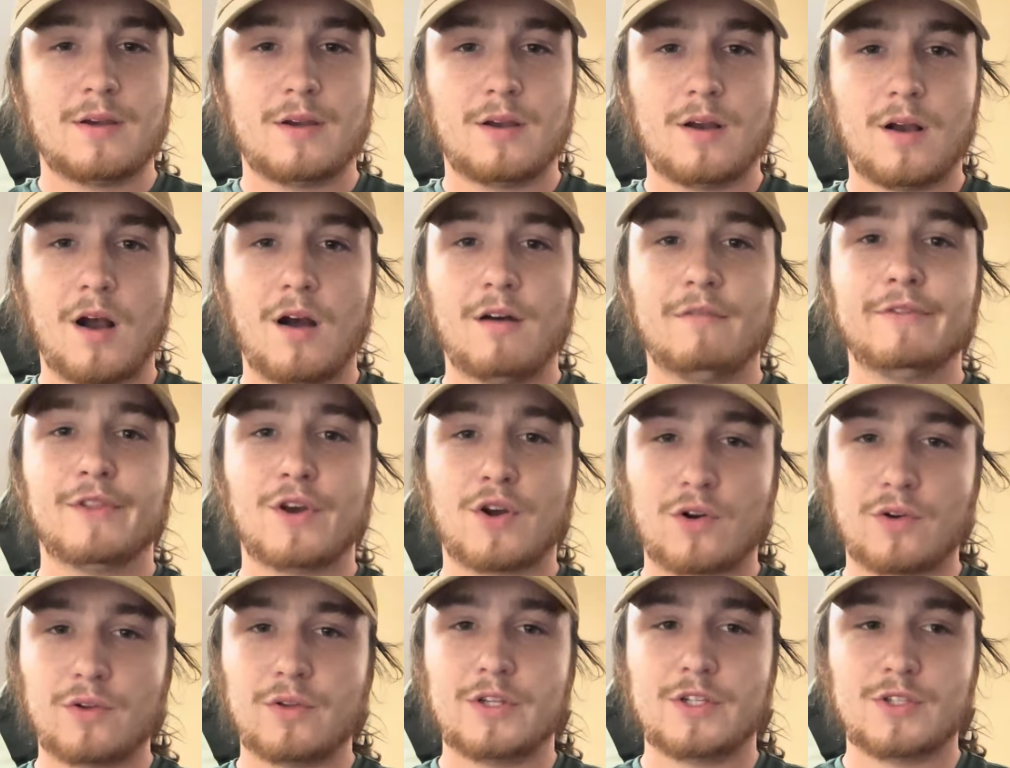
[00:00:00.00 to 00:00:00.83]
of the
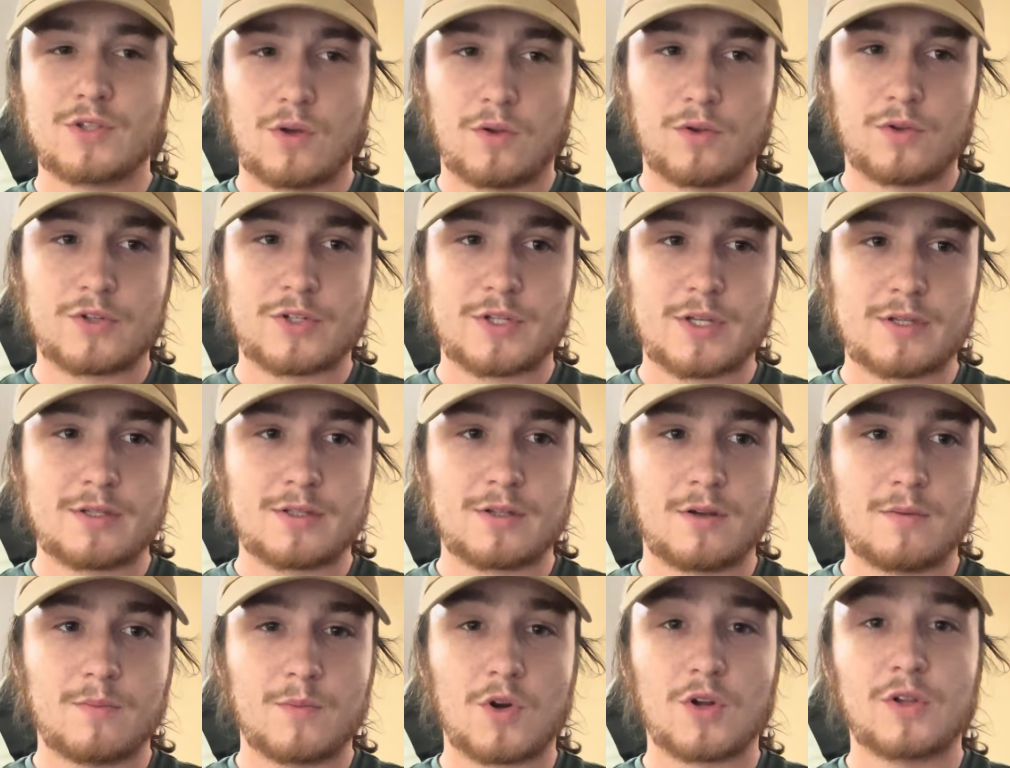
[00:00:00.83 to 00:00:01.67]
early solar
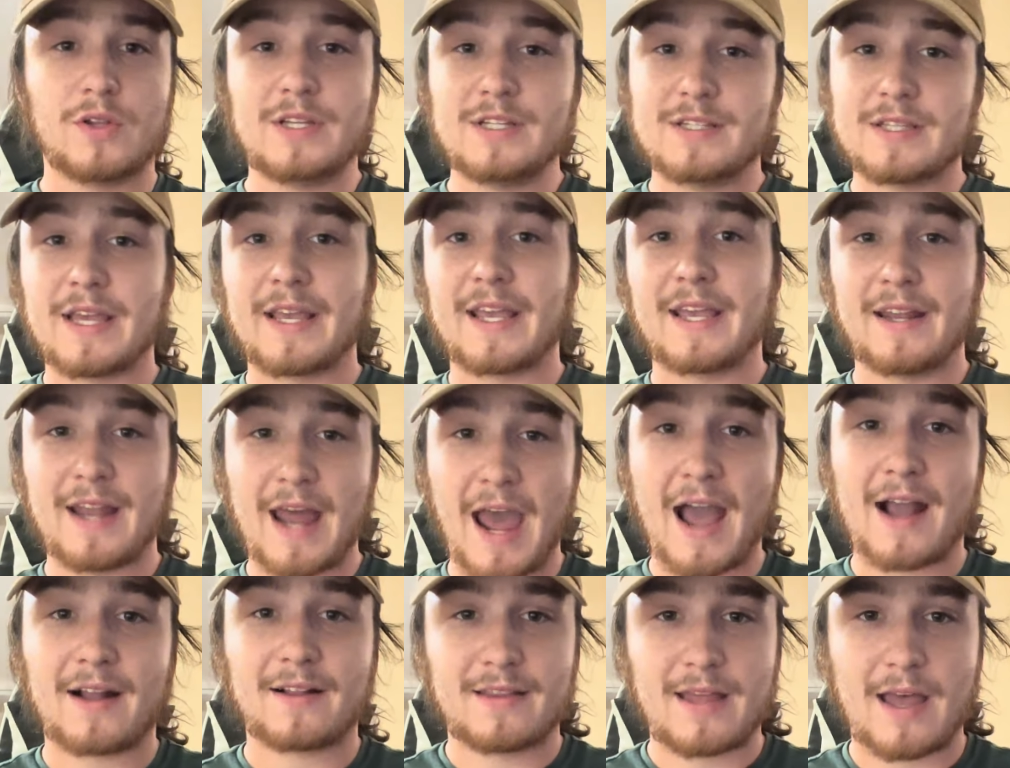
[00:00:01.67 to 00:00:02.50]
system, or at least they can
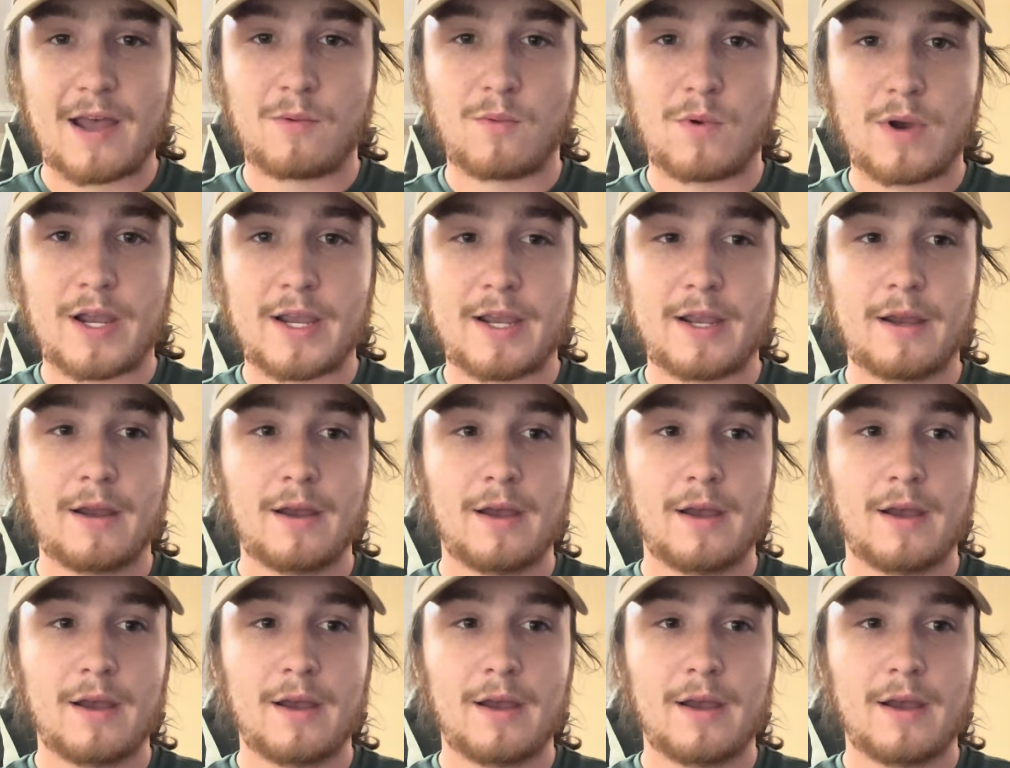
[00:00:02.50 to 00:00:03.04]
act that way,